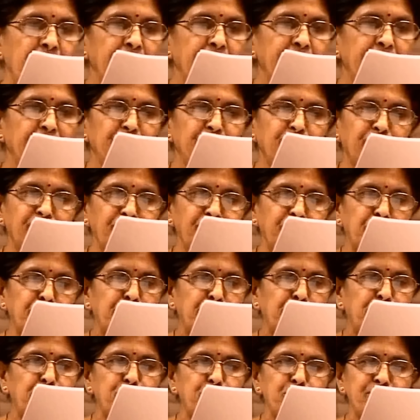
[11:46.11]
The
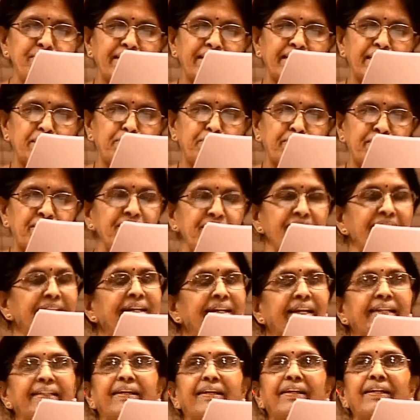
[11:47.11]
non-verbal cues and expressions are
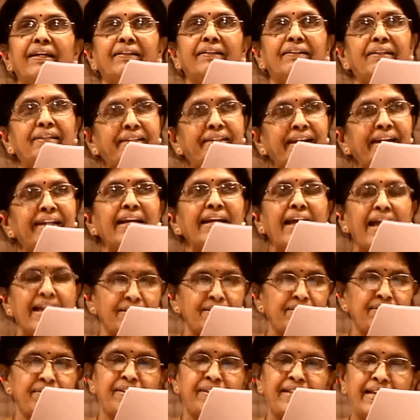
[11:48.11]
either retained
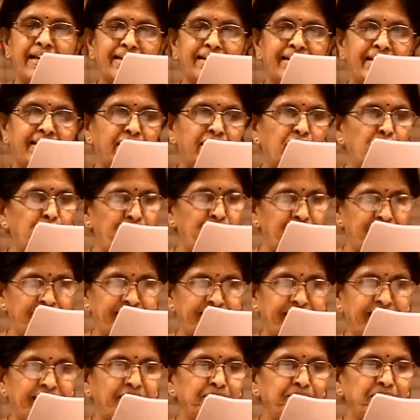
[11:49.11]
as they are in the
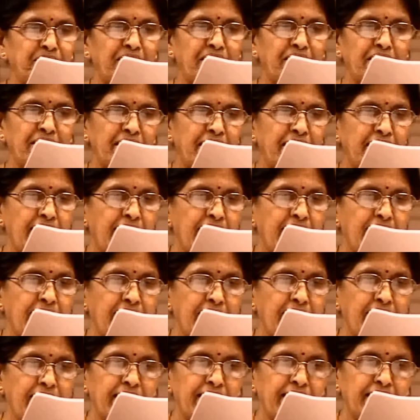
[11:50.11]
original.
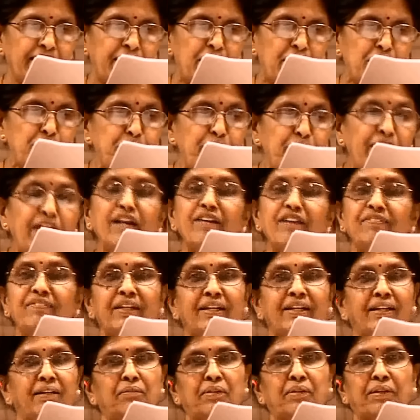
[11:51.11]
Lisping of
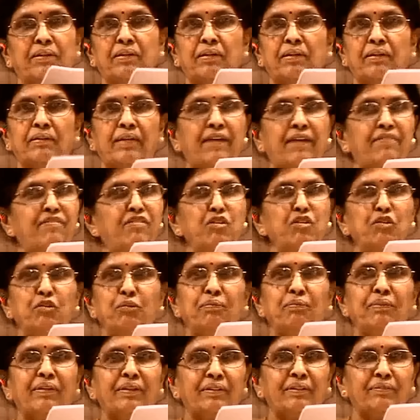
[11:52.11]
the, a
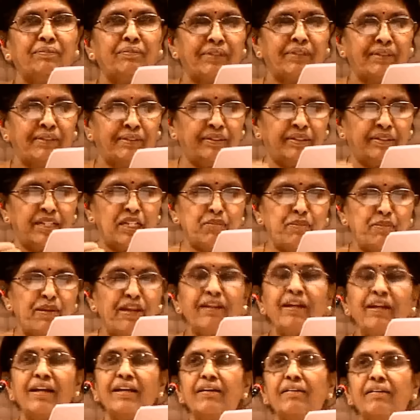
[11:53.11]
few
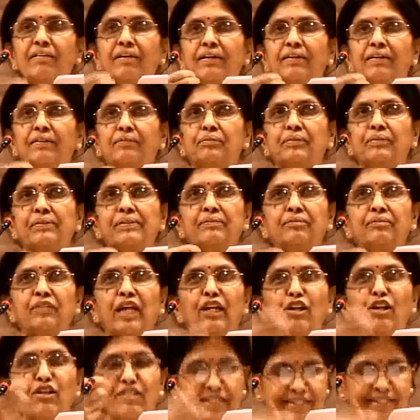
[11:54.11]
lisping
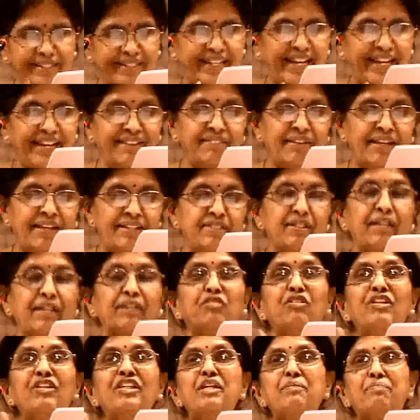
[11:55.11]
dialogues are there, as
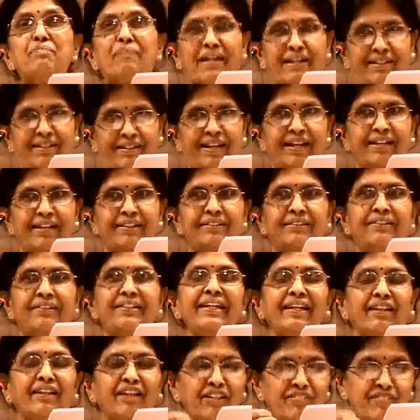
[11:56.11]
Tweety Bird,
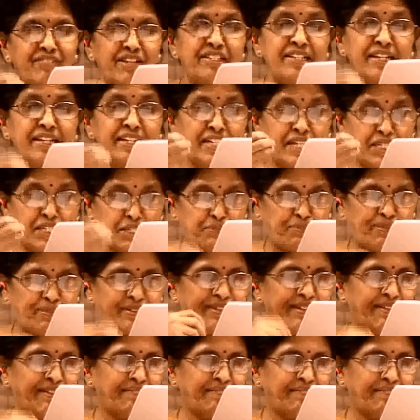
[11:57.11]
she always lisps.